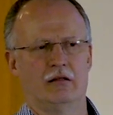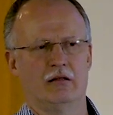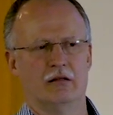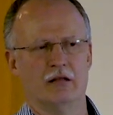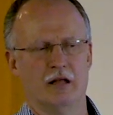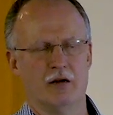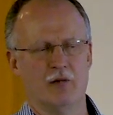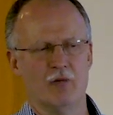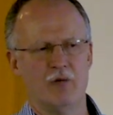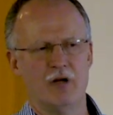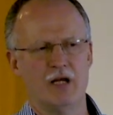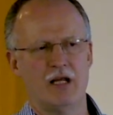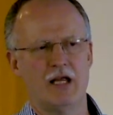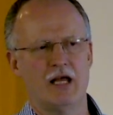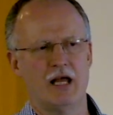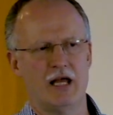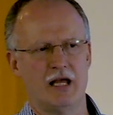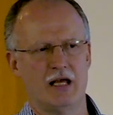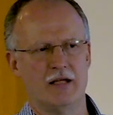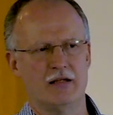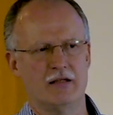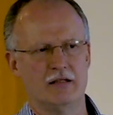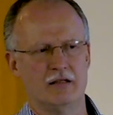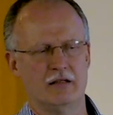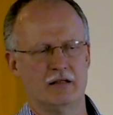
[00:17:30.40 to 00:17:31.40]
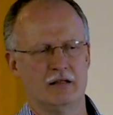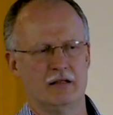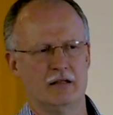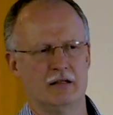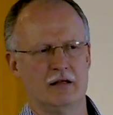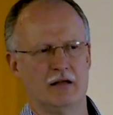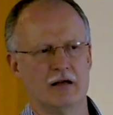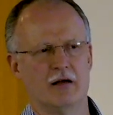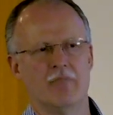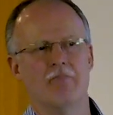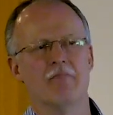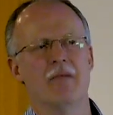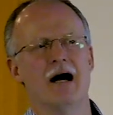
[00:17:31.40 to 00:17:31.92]
that we had
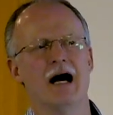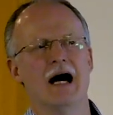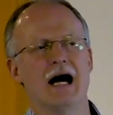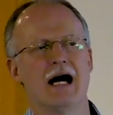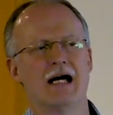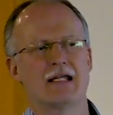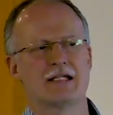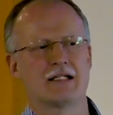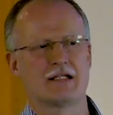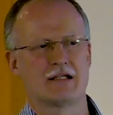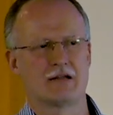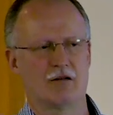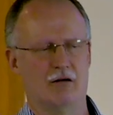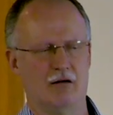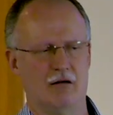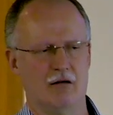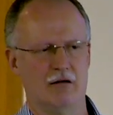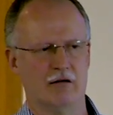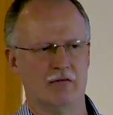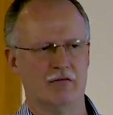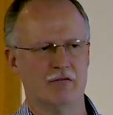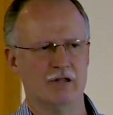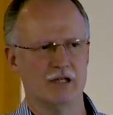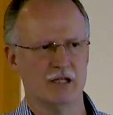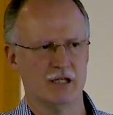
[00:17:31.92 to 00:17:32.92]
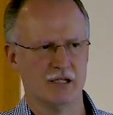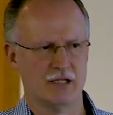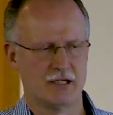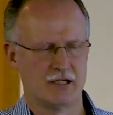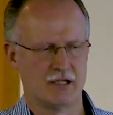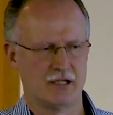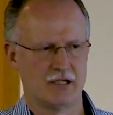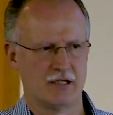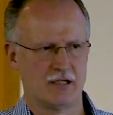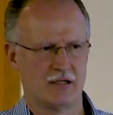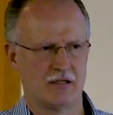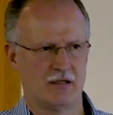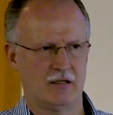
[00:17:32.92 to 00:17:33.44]
amassed all of
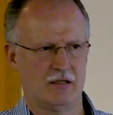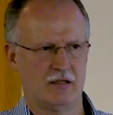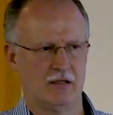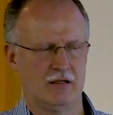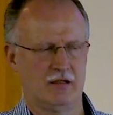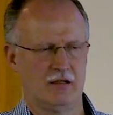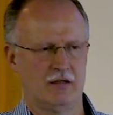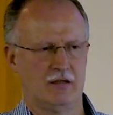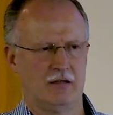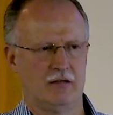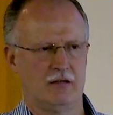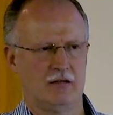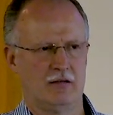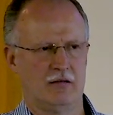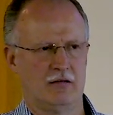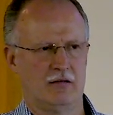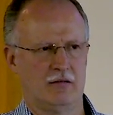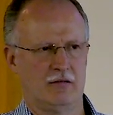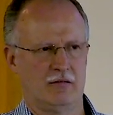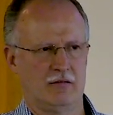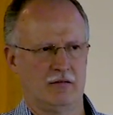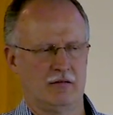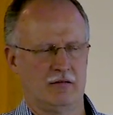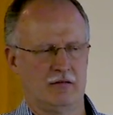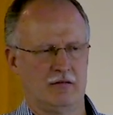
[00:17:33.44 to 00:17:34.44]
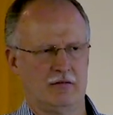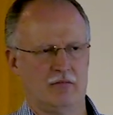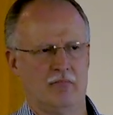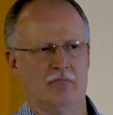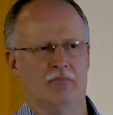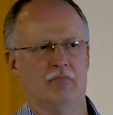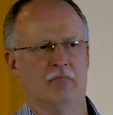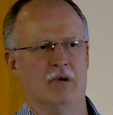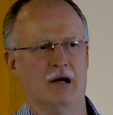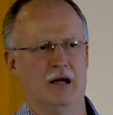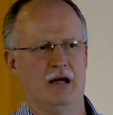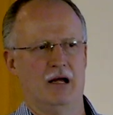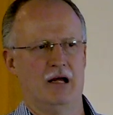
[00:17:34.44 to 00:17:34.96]
this
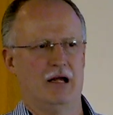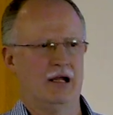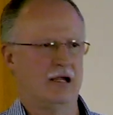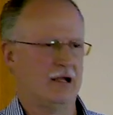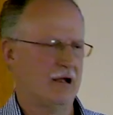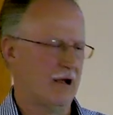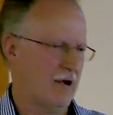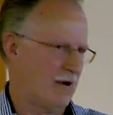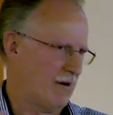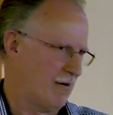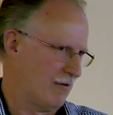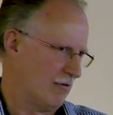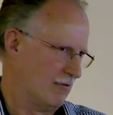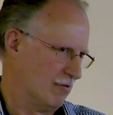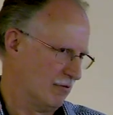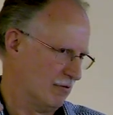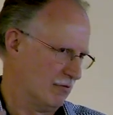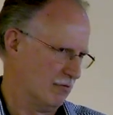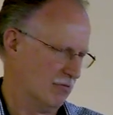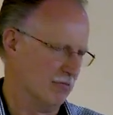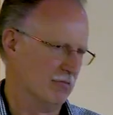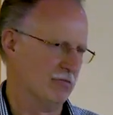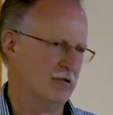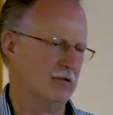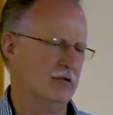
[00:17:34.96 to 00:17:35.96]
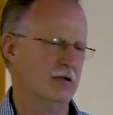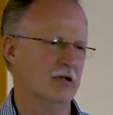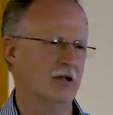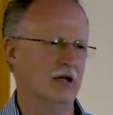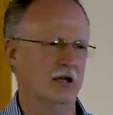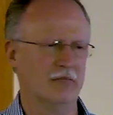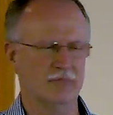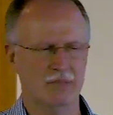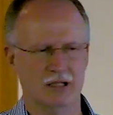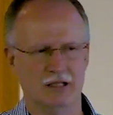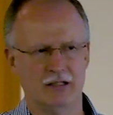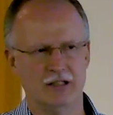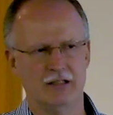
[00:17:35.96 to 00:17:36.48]
by our own
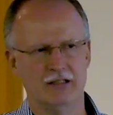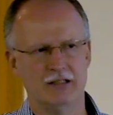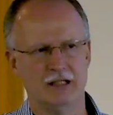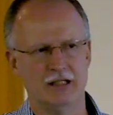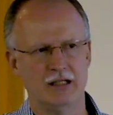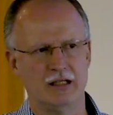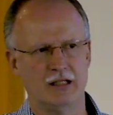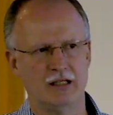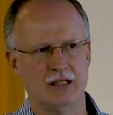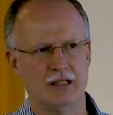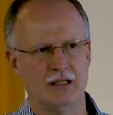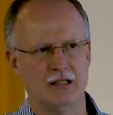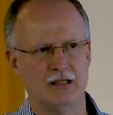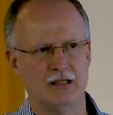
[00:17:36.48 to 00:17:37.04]
ability.